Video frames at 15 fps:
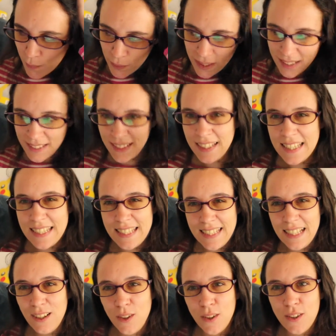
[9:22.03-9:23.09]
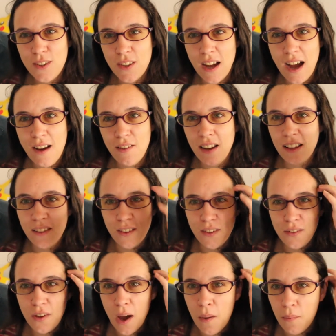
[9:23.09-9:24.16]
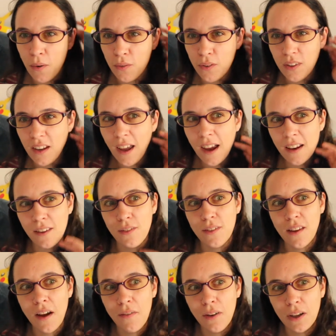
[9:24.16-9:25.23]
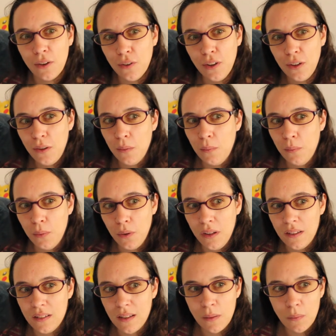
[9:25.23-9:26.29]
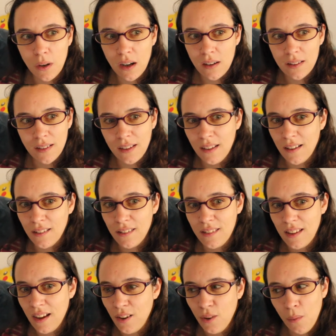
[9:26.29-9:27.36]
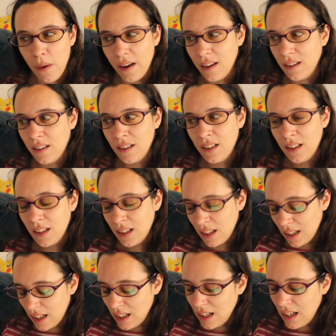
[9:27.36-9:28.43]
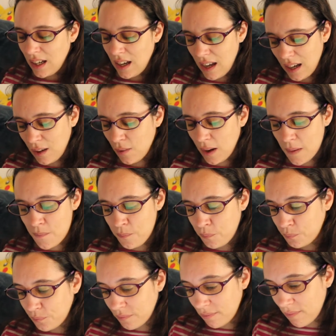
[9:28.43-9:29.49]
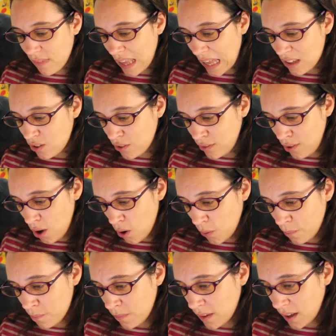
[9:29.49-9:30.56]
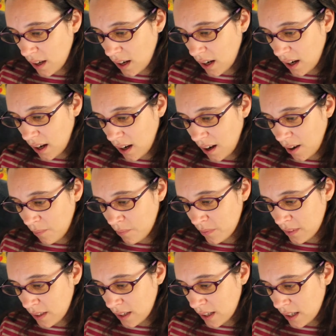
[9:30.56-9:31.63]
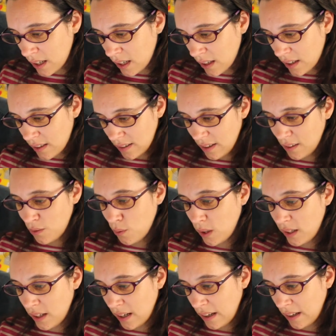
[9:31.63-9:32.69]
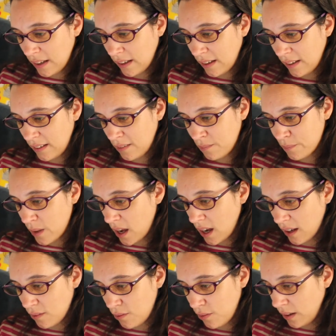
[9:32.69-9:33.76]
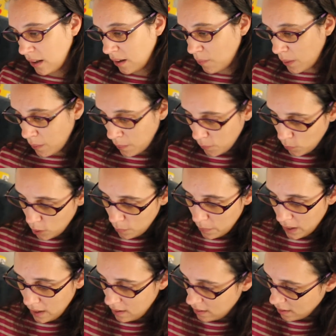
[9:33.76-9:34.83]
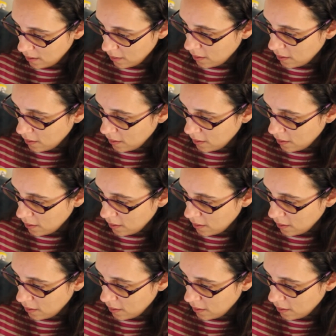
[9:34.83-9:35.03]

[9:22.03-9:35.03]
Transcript: But I think it's still good to have like the dump of the negative stuff. Like, you need to put it somewhere so it doesn't stay on your mind. Anyway, so that's what I feel about my morning page,